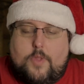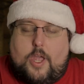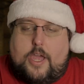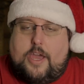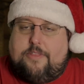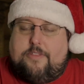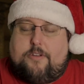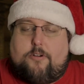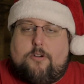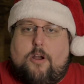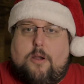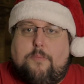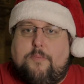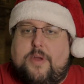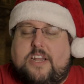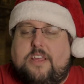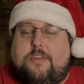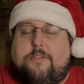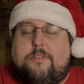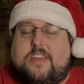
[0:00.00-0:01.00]
And there are
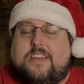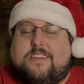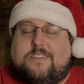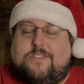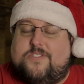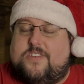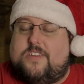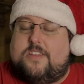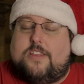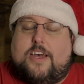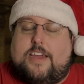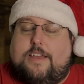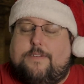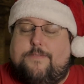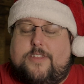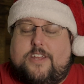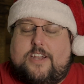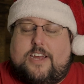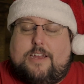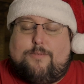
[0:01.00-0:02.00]
many things in life
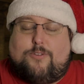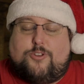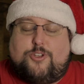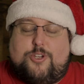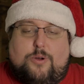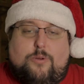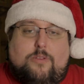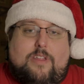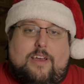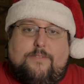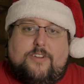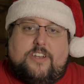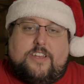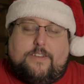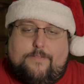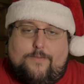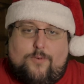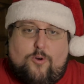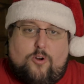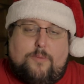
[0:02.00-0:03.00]
that I will show levity
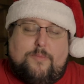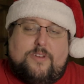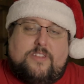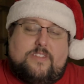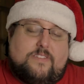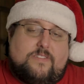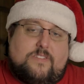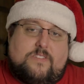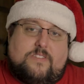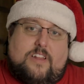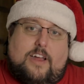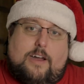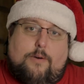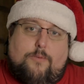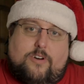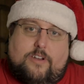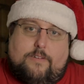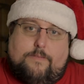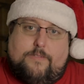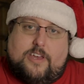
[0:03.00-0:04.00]
for, but this is not
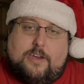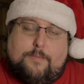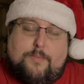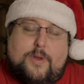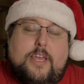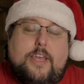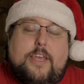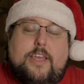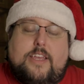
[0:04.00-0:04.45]
one of them.